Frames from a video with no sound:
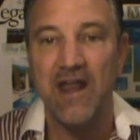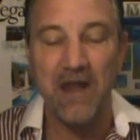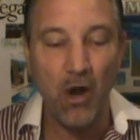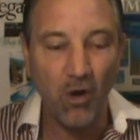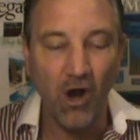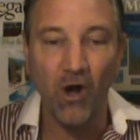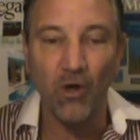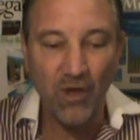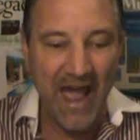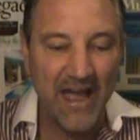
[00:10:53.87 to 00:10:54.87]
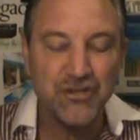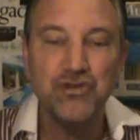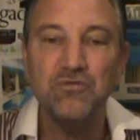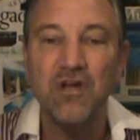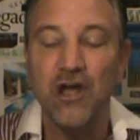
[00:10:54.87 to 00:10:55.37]
Now, as
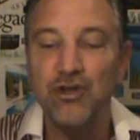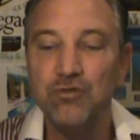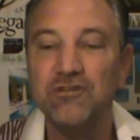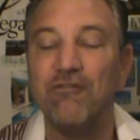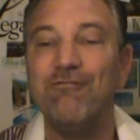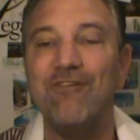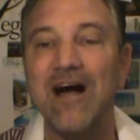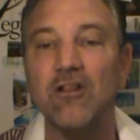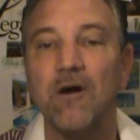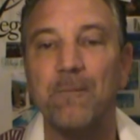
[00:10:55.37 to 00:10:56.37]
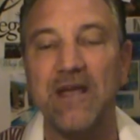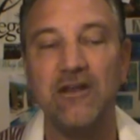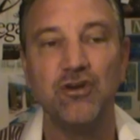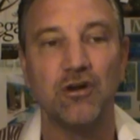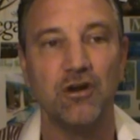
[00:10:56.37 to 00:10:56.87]
you develop
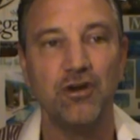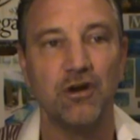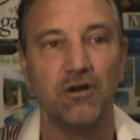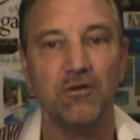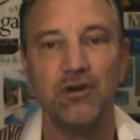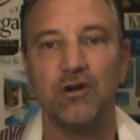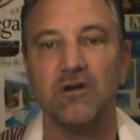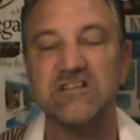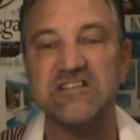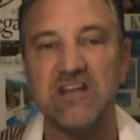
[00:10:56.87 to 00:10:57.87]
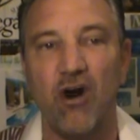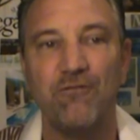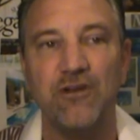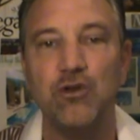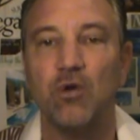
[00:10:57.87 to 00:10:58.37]
in
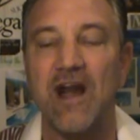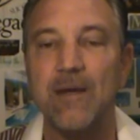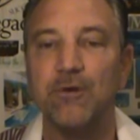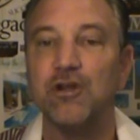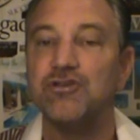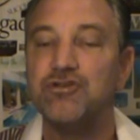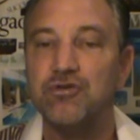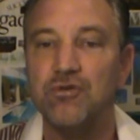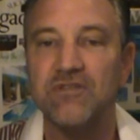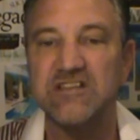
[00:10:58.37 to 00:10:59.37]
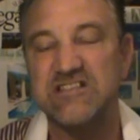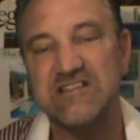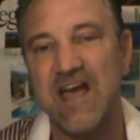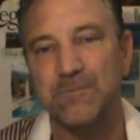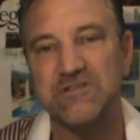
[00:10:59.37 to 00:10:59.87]
yourself and you are able to do the
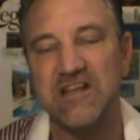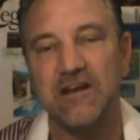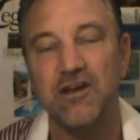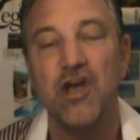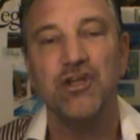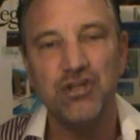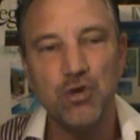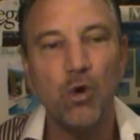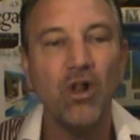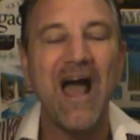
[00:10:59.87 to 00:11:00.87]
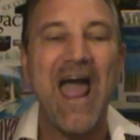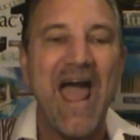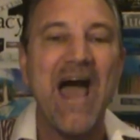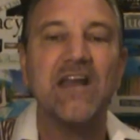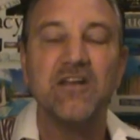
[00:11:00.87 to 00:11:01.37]
steps needed, you will
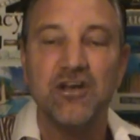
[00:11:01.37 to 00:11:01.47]
add